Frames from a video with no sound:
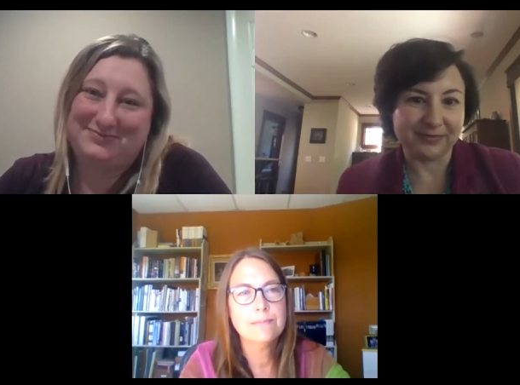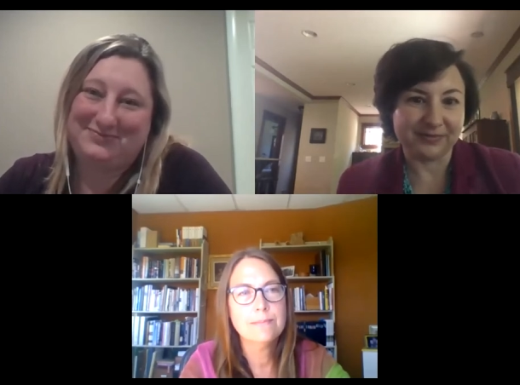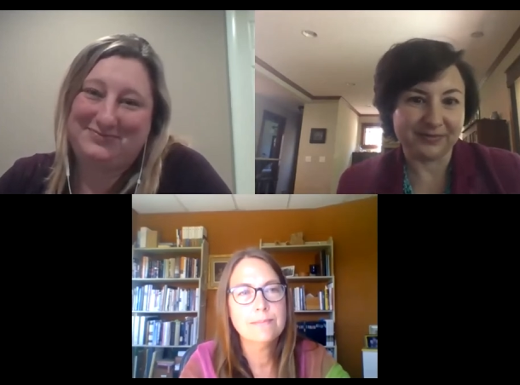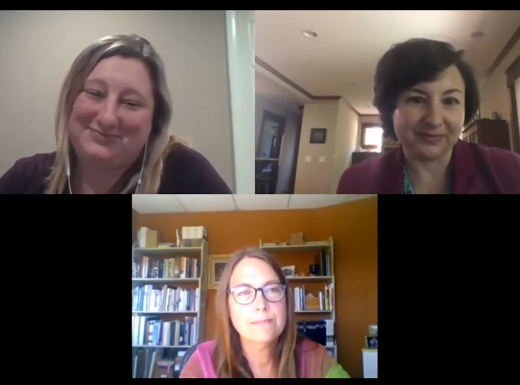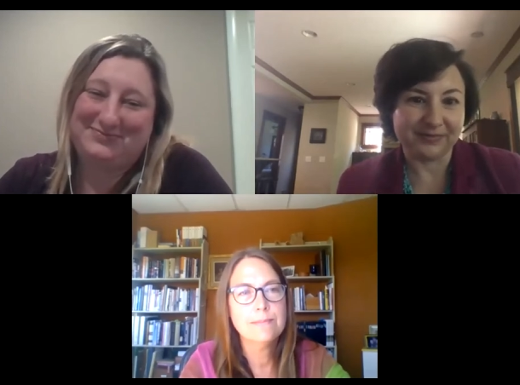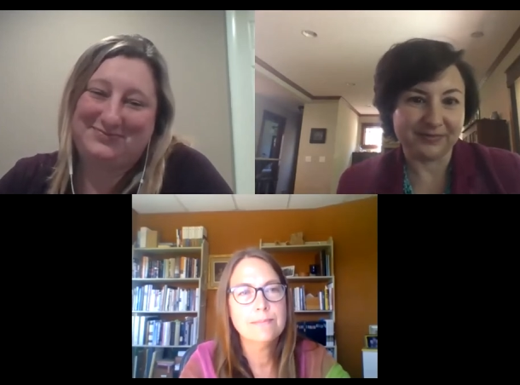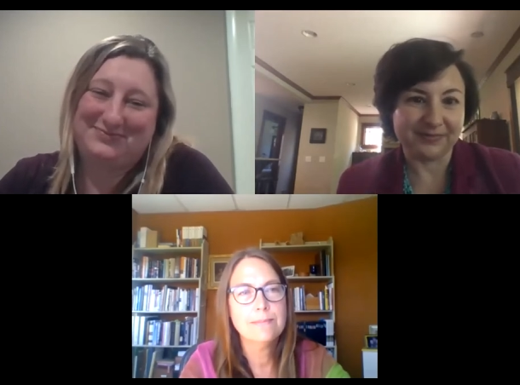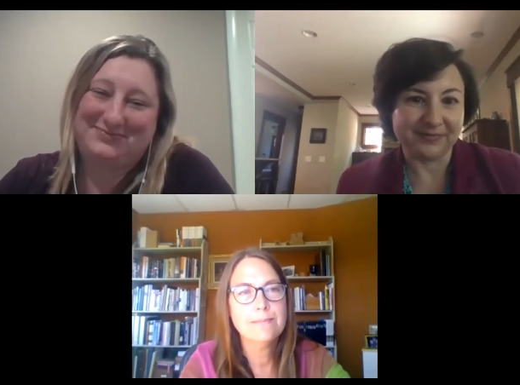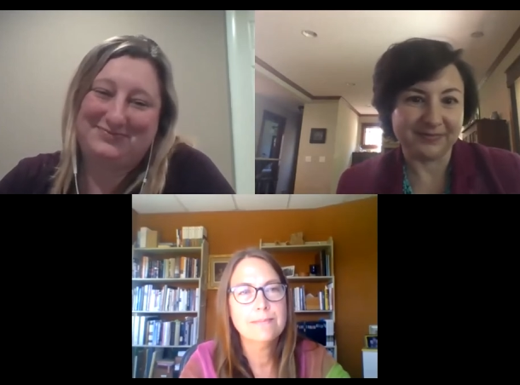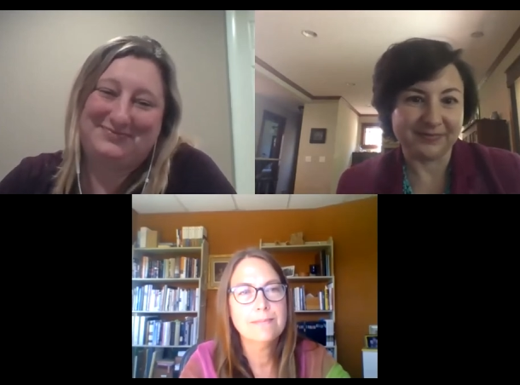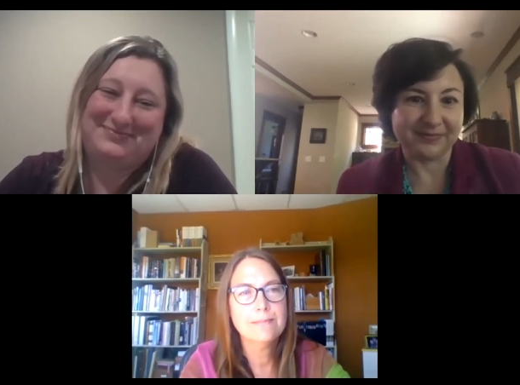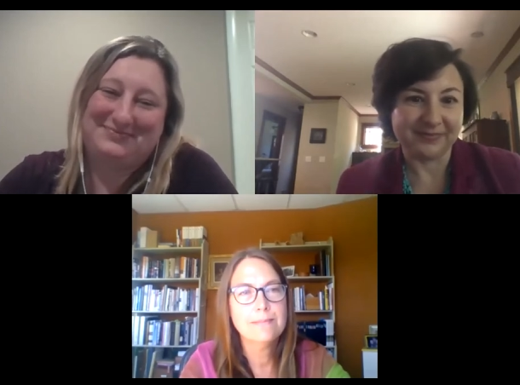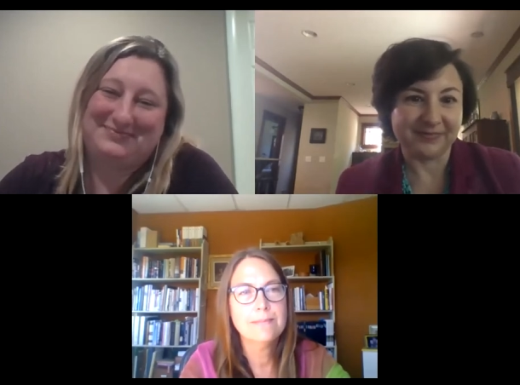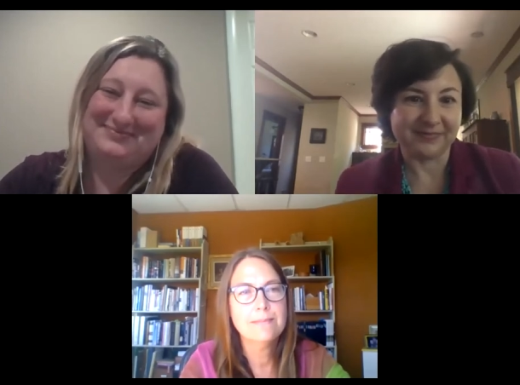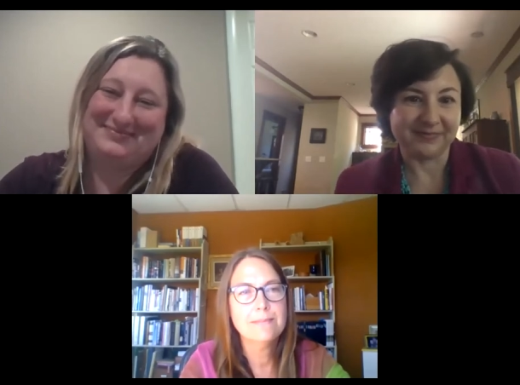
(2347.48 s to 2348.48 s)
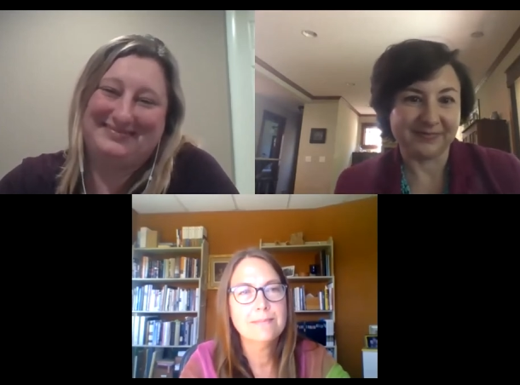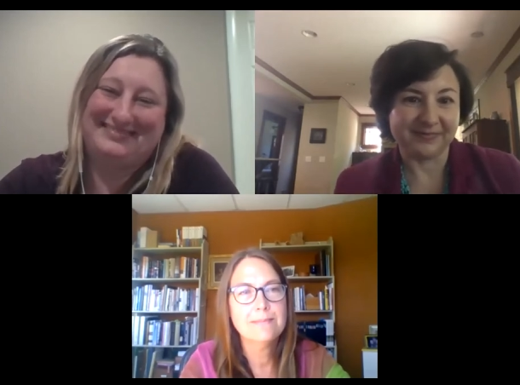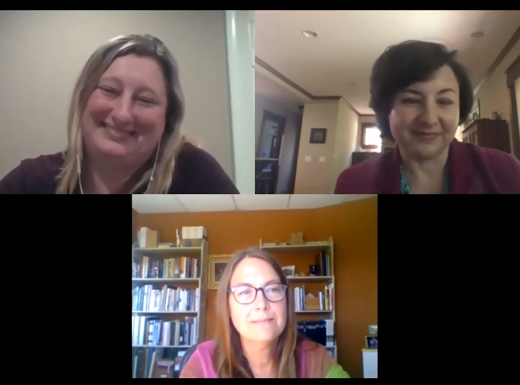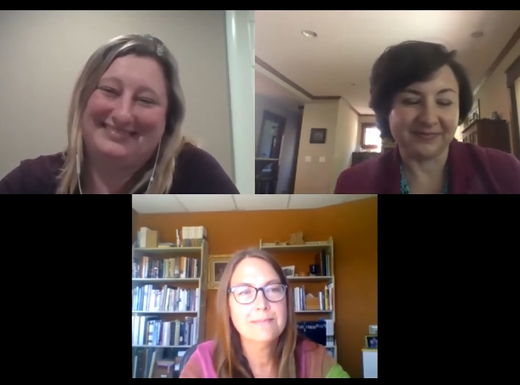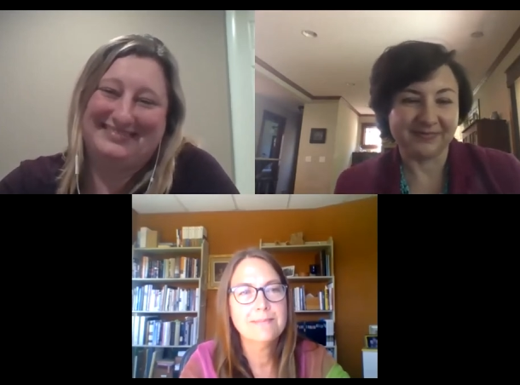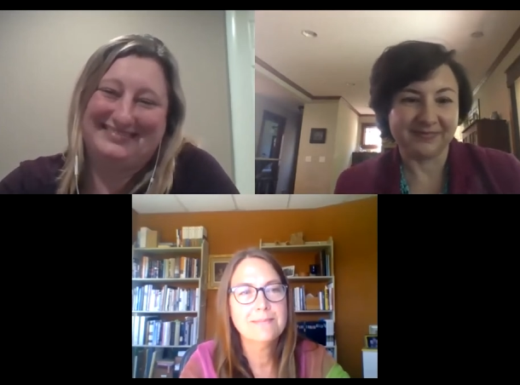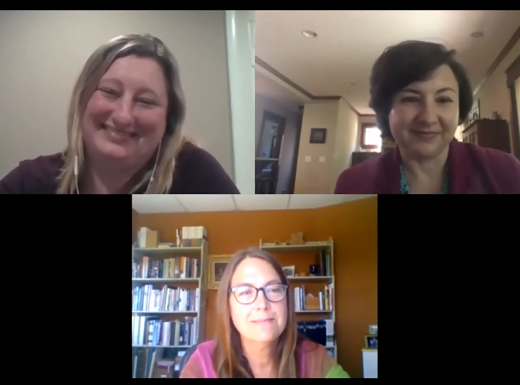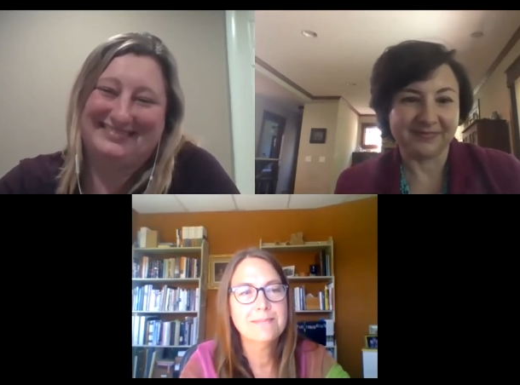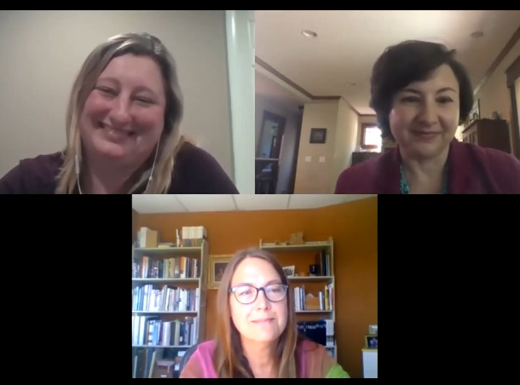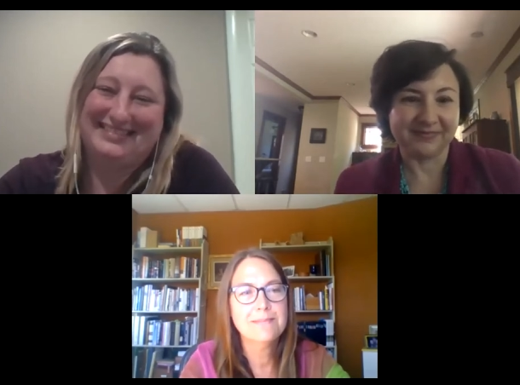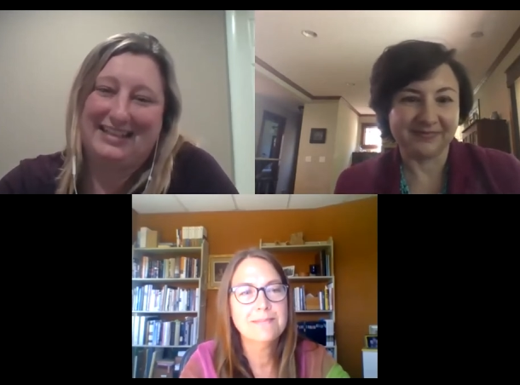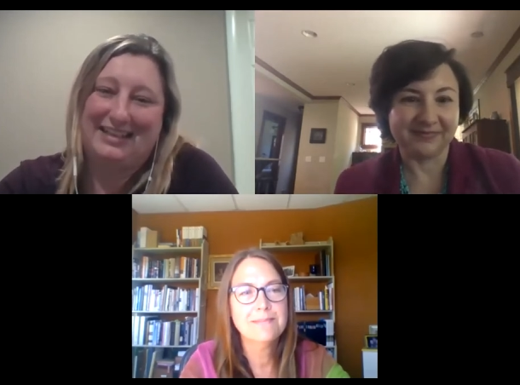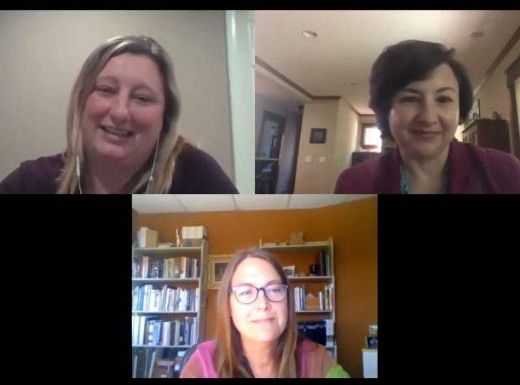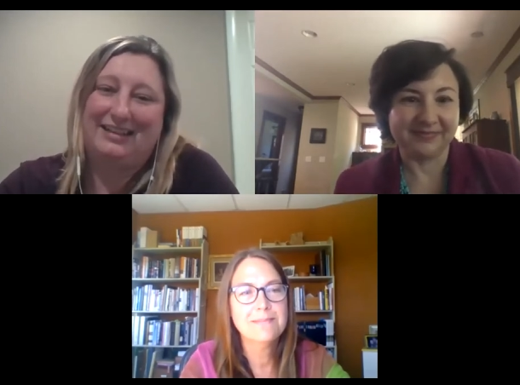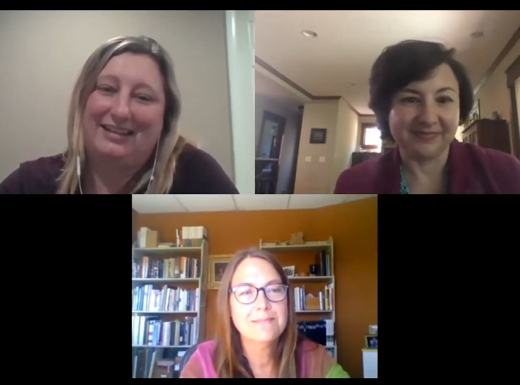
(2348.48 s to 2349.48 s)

Nobody speaks.